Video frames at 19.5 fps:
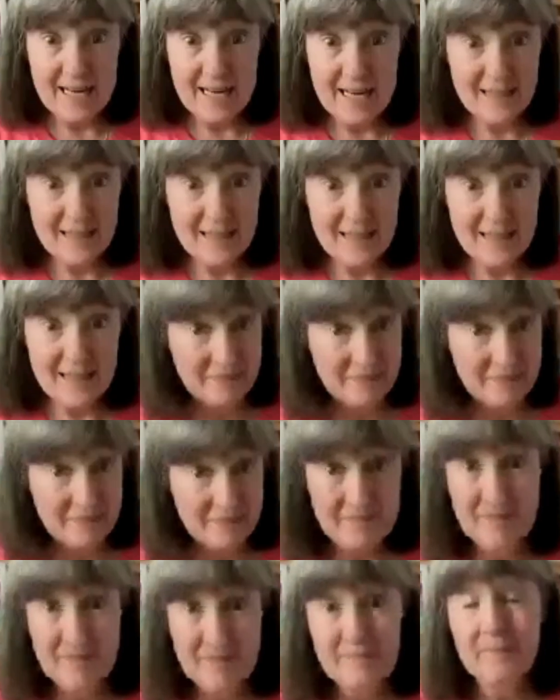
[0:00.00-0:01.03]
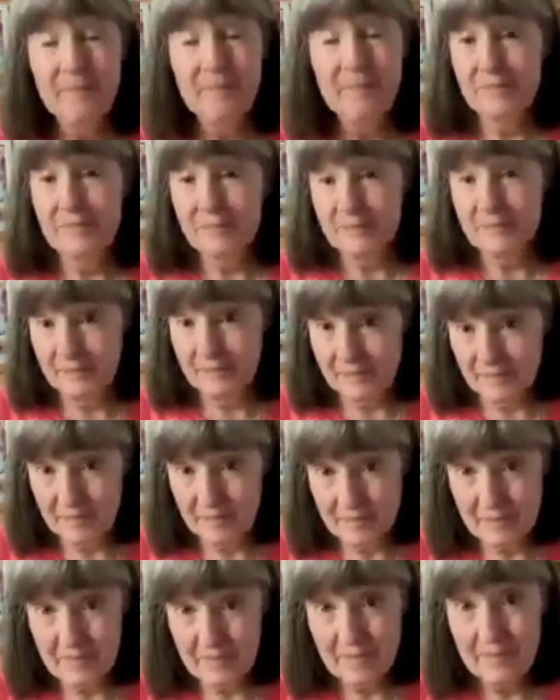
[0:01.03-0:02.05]
you're using hand
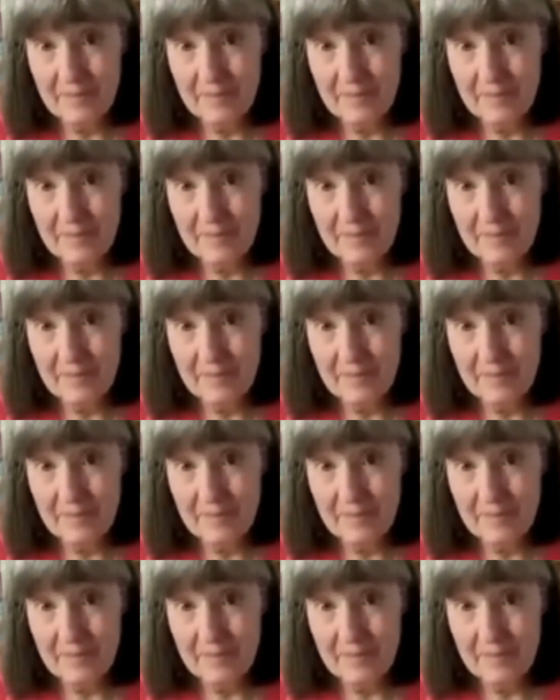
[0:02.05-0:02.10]
signals,